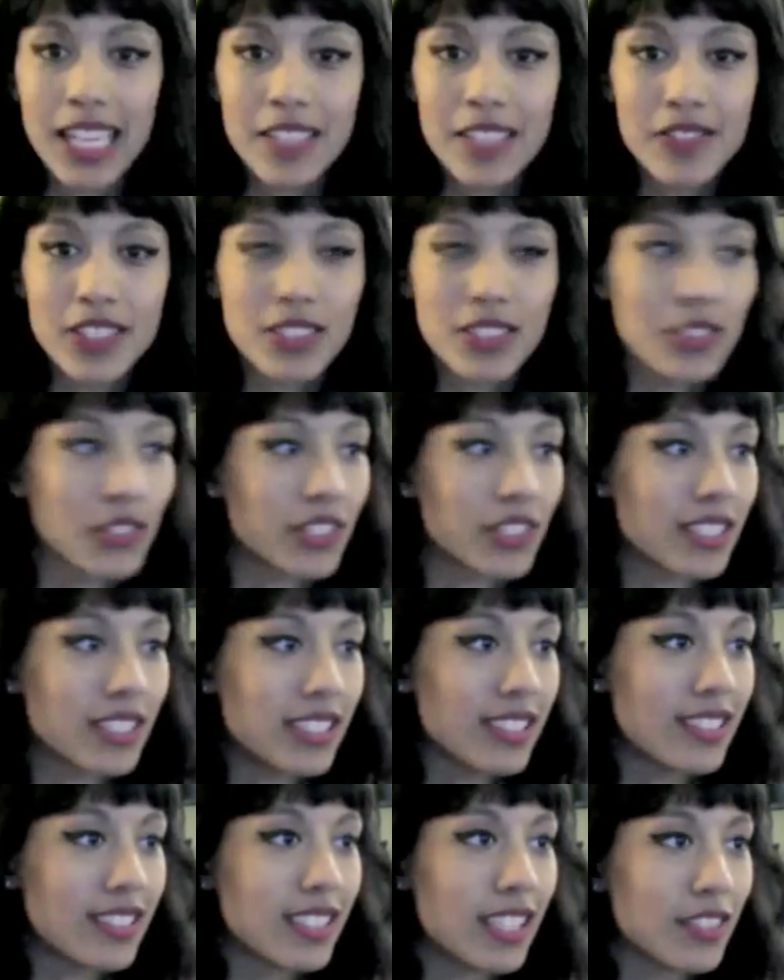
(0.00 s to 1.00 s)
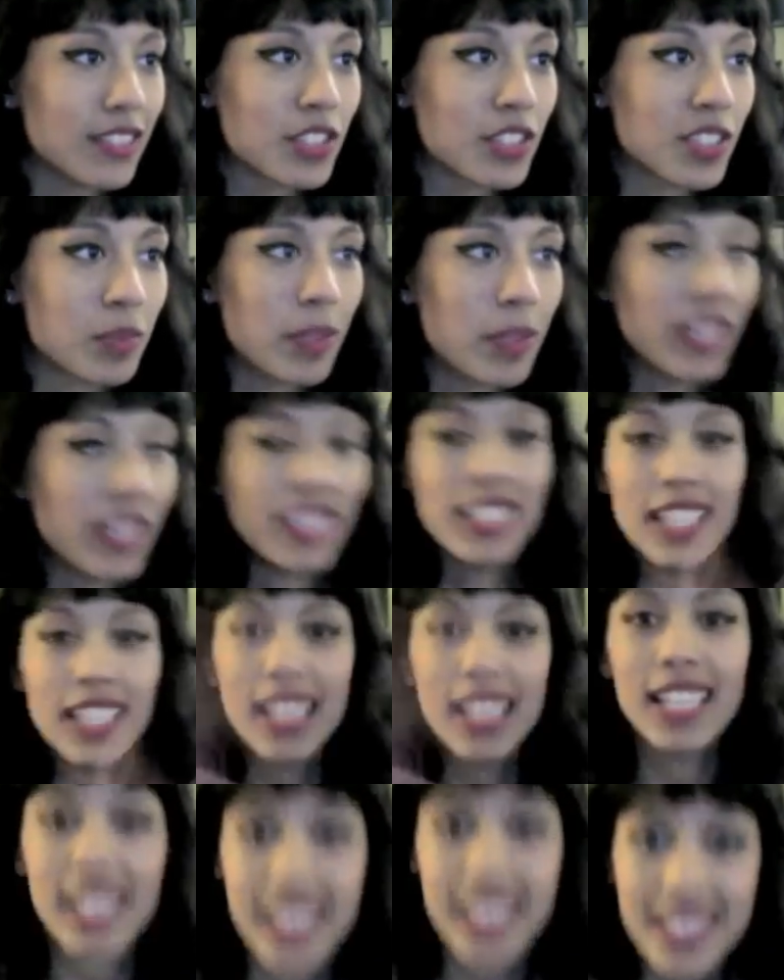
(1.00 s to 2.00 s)
This whole season has just been
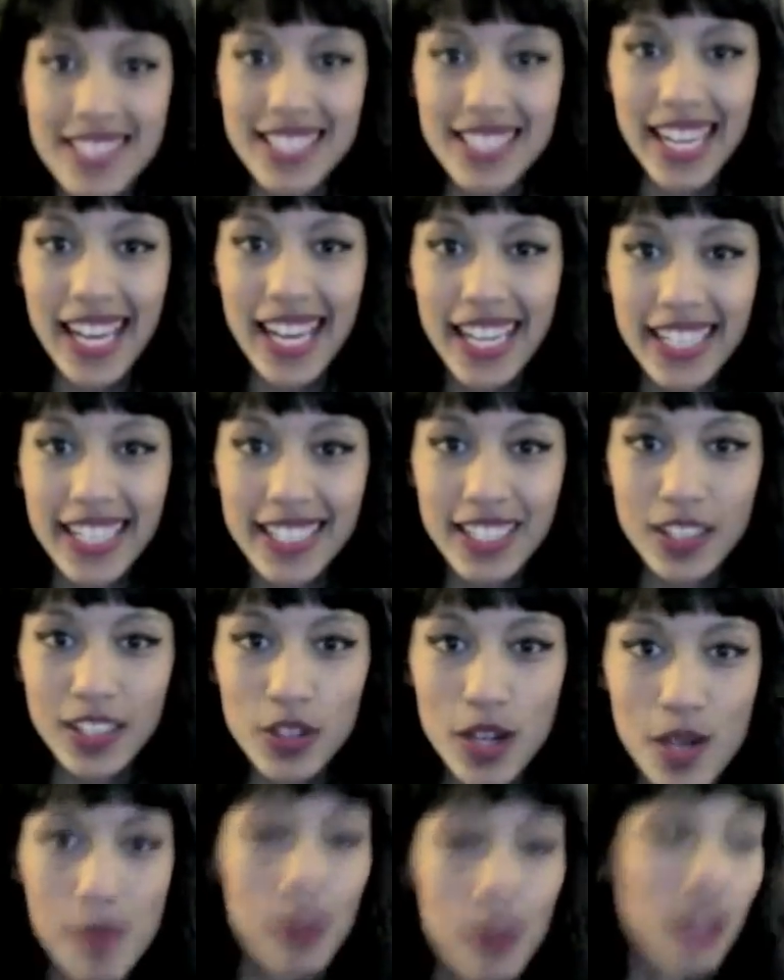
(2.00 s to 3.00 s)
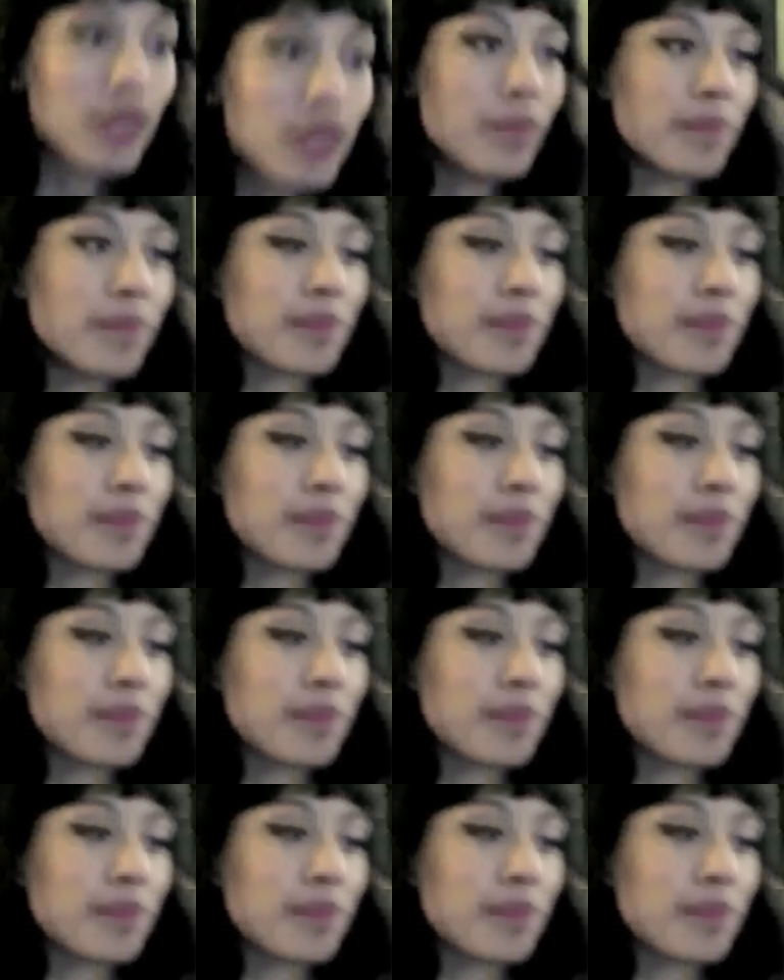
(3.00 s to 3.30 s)
insane, incredible.